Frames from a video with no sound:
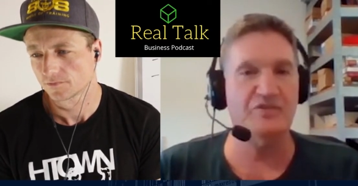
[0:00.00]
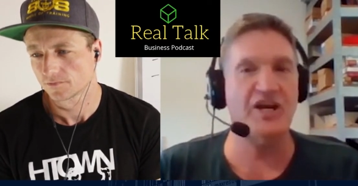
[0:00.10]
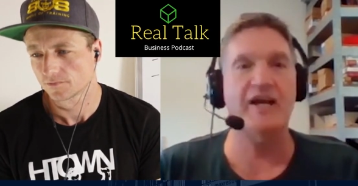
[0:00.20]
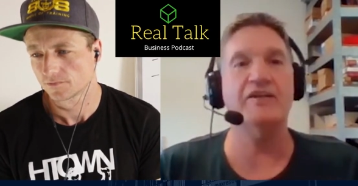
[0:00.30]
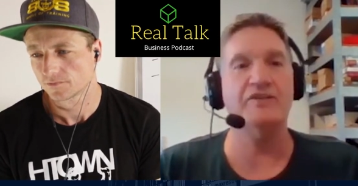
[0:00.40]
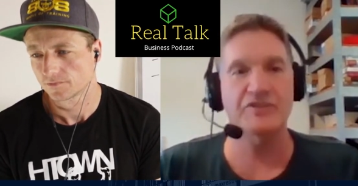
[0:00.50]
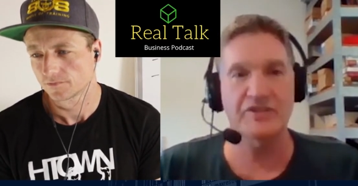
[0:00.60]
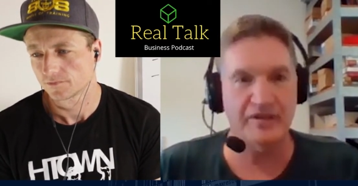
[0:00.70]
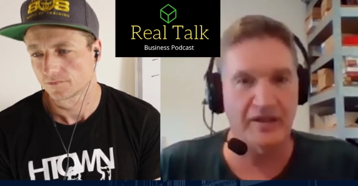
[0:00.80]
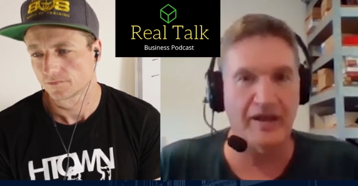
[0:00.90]

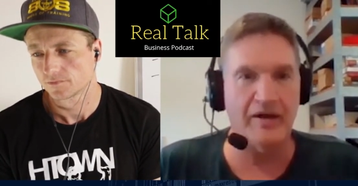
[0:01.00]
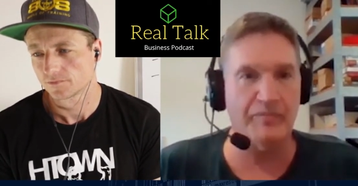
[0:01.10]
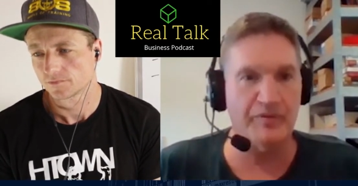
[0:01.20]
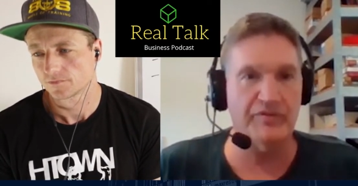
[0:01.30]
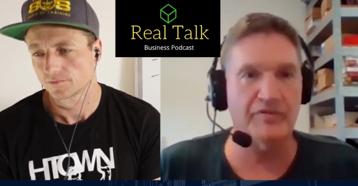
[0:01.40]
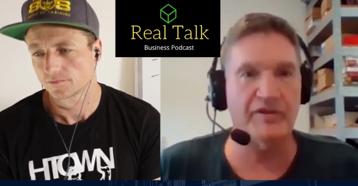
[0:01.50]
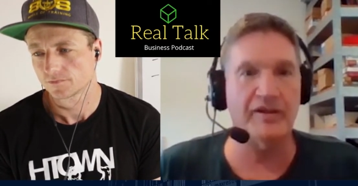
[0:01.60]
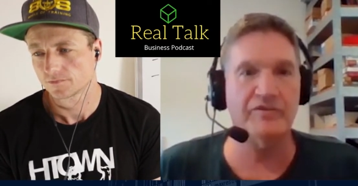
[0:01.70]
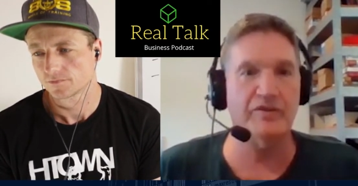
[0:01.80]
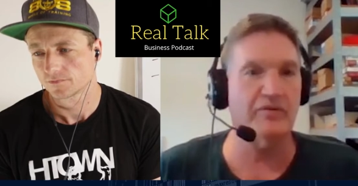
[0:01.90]
Speaker 1: changed in our business
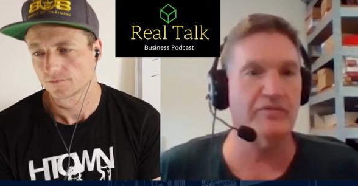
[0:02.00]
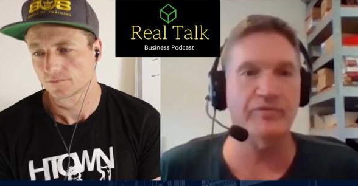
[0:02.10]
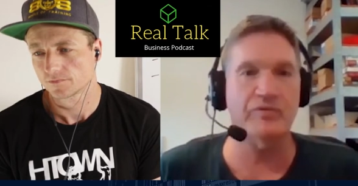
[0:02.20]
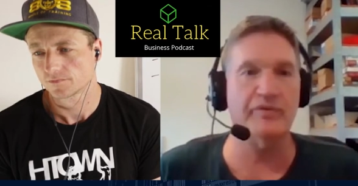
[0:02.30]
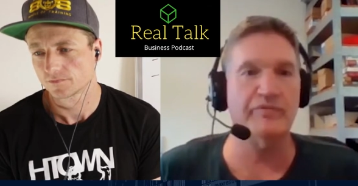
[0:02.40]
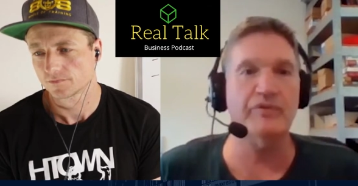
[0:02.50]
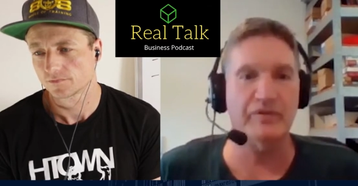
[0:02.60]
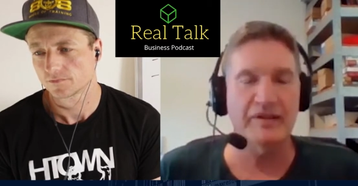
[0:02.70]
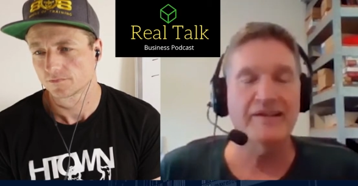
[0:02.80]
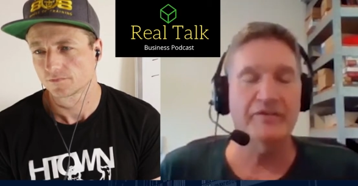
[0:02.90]
lexicon for a,
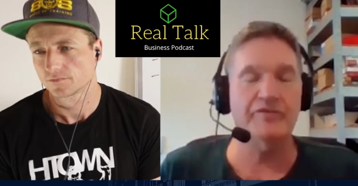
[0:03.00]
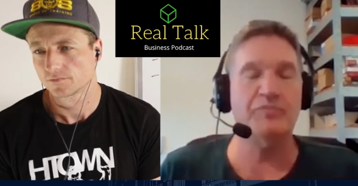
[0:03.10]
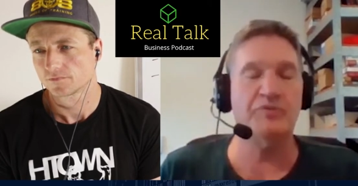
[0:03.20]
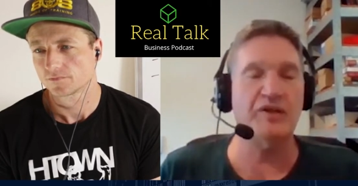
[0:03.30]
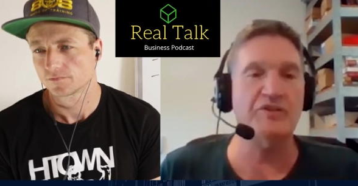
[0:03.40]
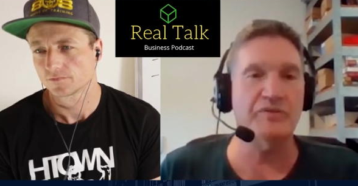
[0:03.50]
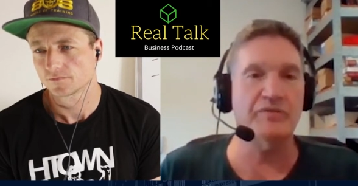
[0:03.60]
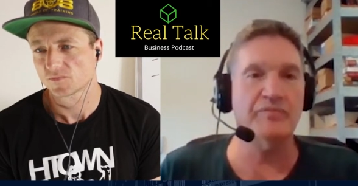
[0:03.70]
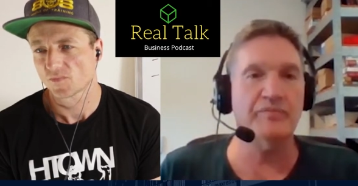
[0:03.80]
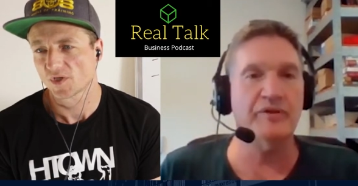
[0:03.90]
for a
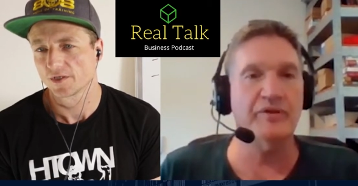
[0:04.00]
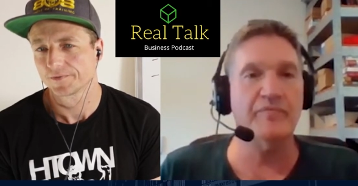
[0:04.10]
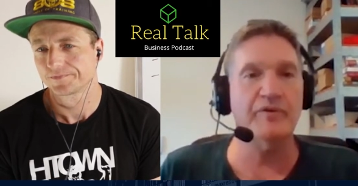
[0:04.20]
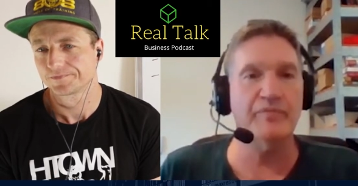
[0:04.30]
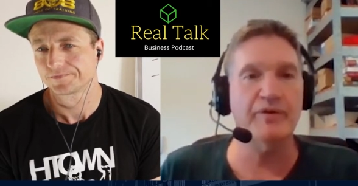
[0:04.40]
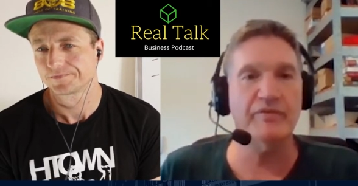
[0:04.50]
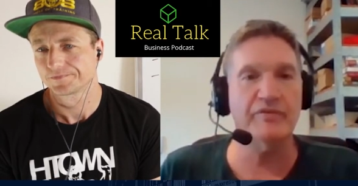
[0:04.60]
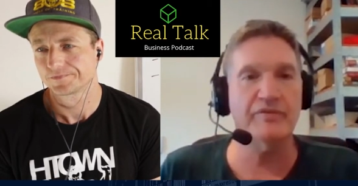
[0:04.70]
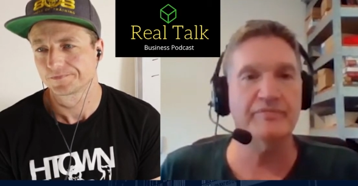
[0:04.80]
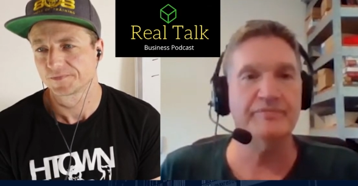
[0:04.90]
substantial uh, number of
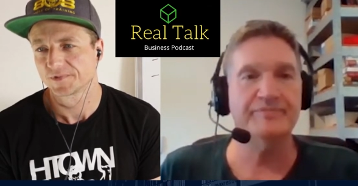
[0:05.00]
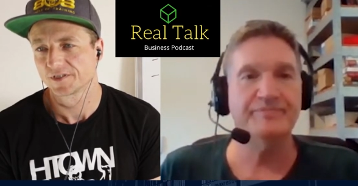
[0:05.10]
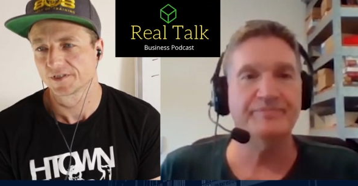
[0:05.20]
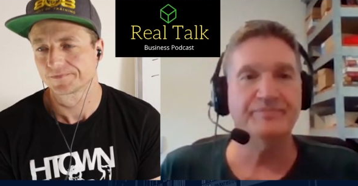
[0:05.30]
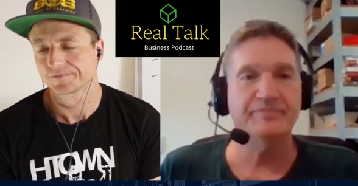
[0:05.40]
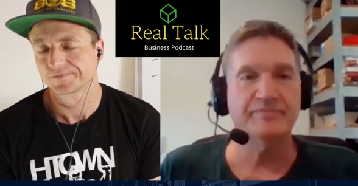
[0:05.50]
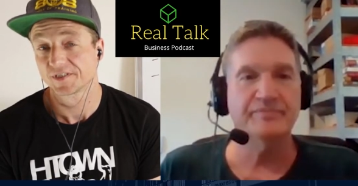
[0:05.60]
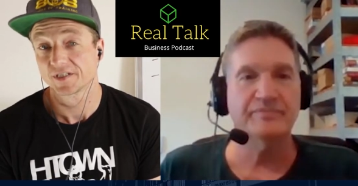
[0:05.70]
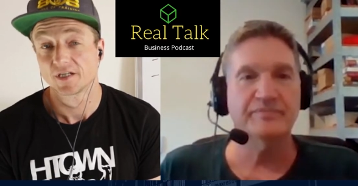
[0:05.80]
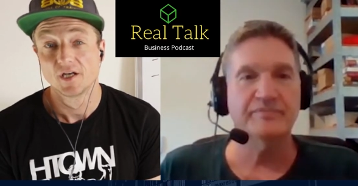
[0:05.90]
months.
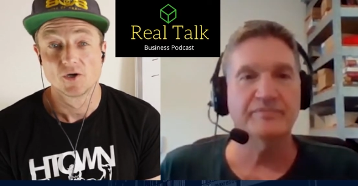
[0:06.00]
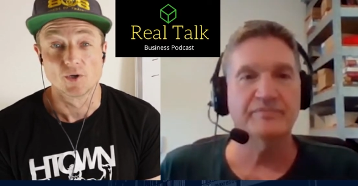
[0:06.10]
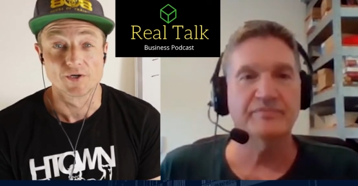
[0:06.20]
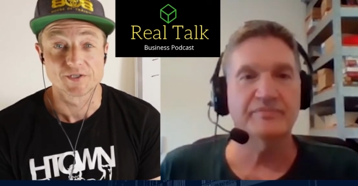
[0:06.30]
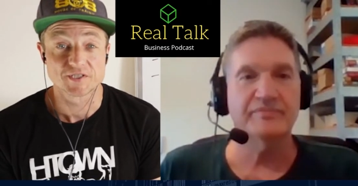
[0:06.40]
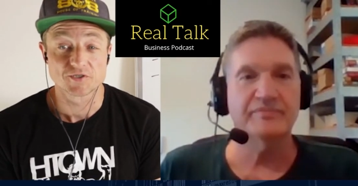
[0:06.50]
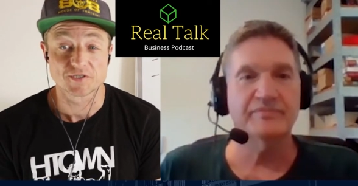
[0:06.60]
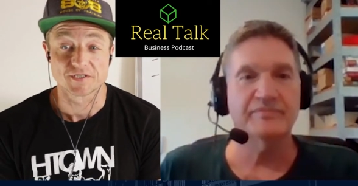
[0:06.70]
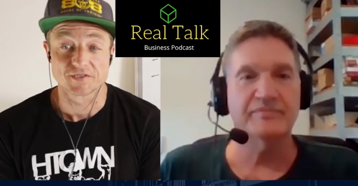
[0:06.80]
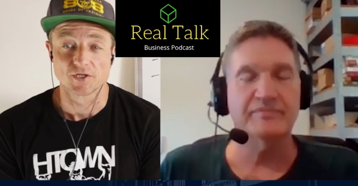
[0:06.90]
Speaker 2: Well, it's interesting
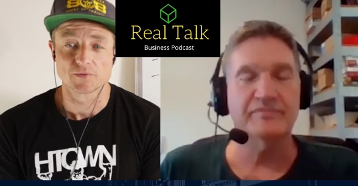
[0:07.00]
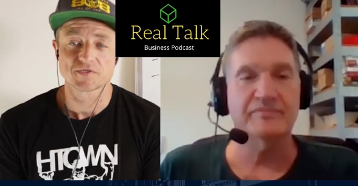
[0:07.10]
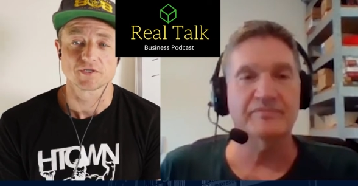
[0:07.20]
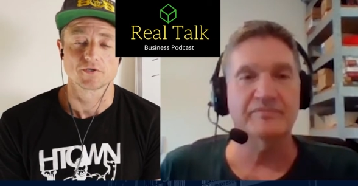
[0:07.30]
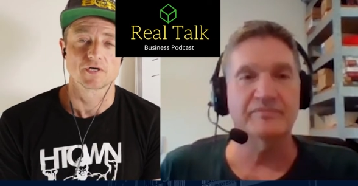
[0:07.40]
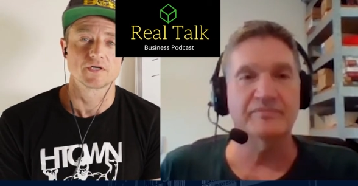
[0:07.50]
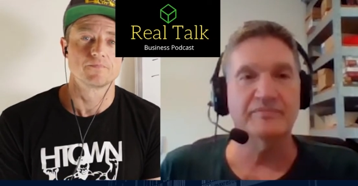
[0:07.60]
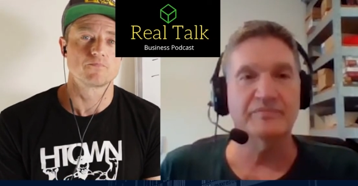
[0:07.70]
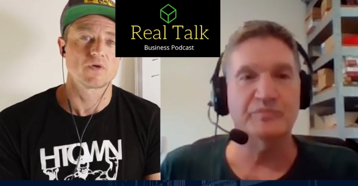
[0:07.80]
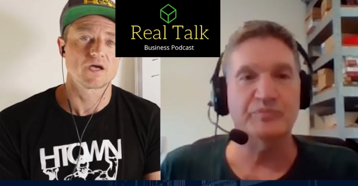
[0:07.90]
times. So,
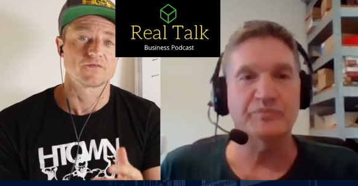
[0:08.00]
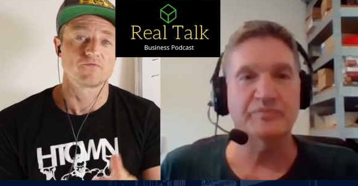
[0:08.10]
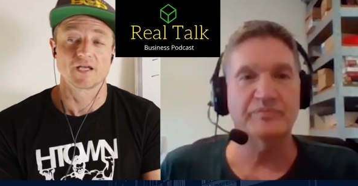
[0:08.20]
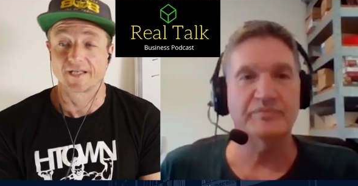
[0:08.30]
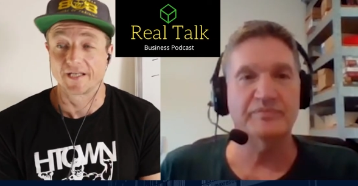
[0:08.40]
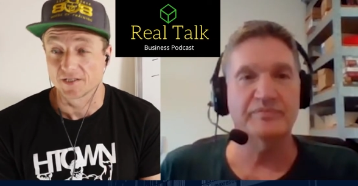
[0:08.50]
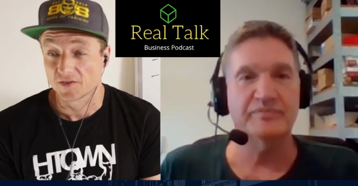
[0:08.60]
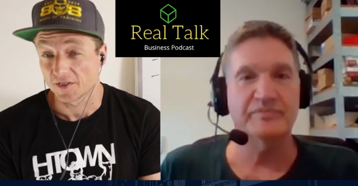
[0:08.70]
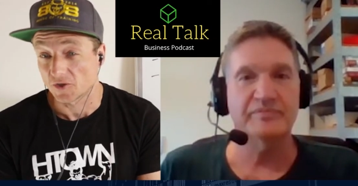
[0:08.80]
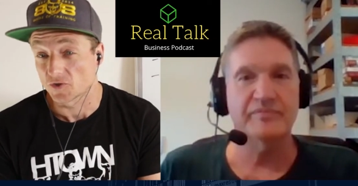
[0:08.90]
um, hey, again,
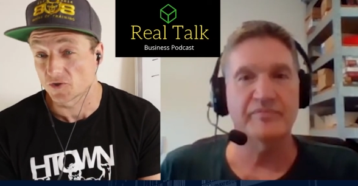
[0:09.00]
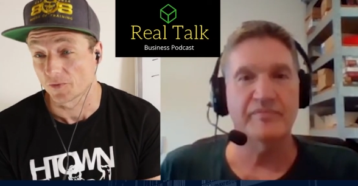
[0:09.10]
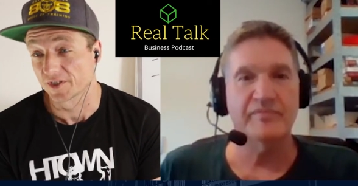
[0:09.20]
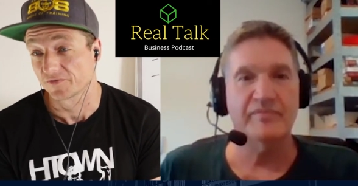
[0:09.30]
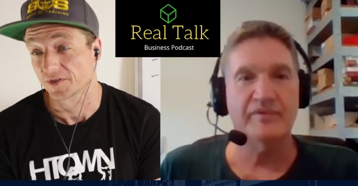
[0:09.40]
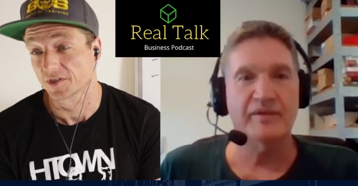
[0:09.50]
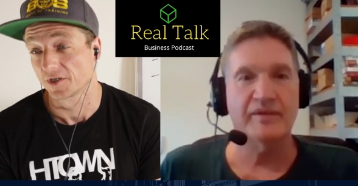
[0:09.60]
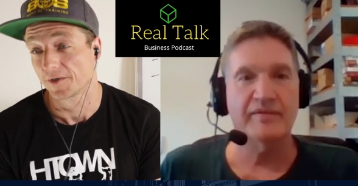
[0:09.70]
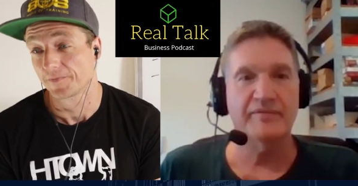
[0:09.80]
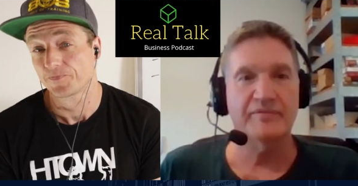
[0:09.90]
thank you so much for your
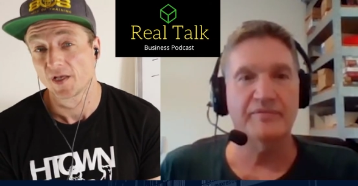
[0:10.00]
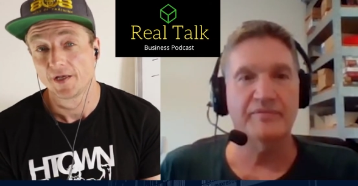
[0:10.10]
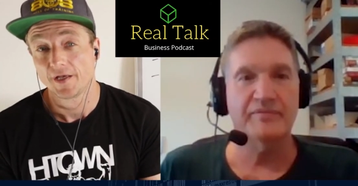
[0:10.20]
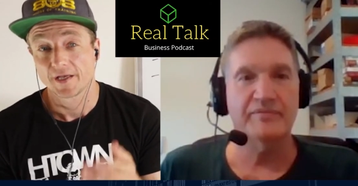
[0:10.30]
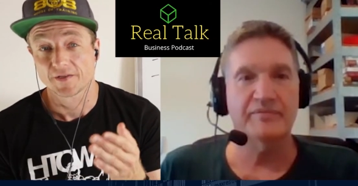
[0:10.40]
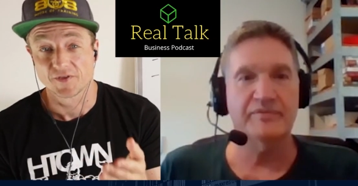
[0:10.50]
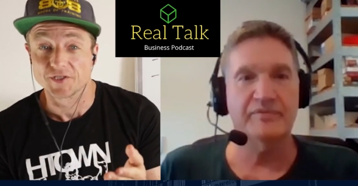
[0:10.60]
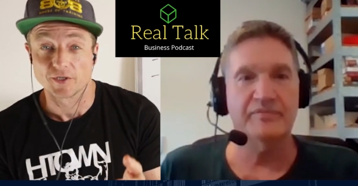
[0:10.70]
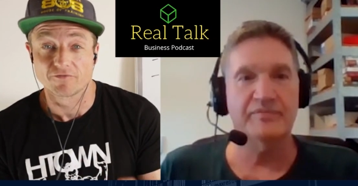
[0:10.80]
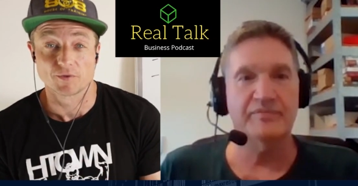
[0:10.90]
time. And thank you
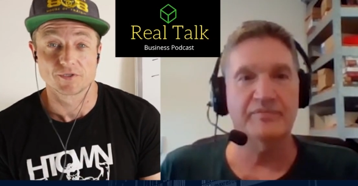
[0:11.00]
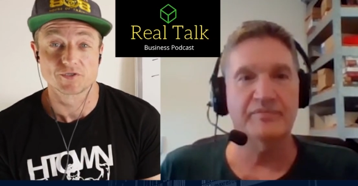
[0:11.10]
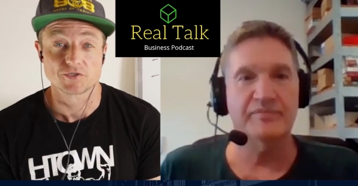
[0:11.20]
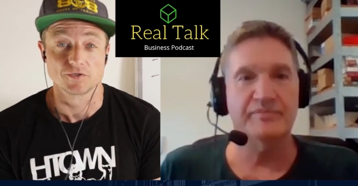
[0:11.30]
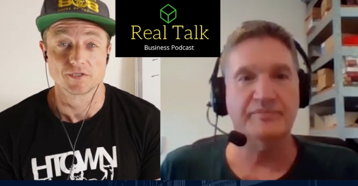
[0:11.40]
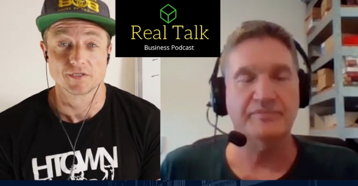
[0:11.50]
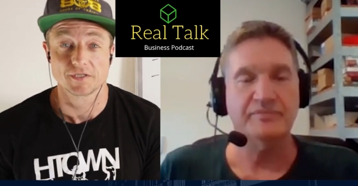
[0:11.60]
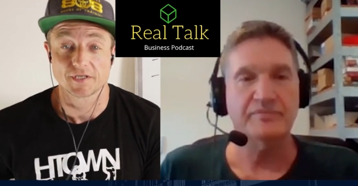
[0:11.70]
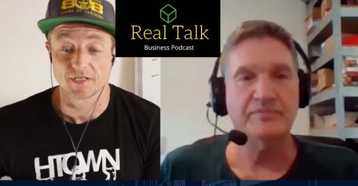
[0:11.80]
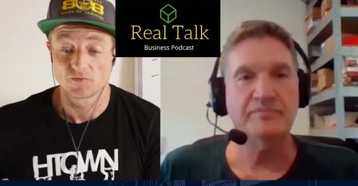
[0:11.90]
to everyone who's tuned in. And we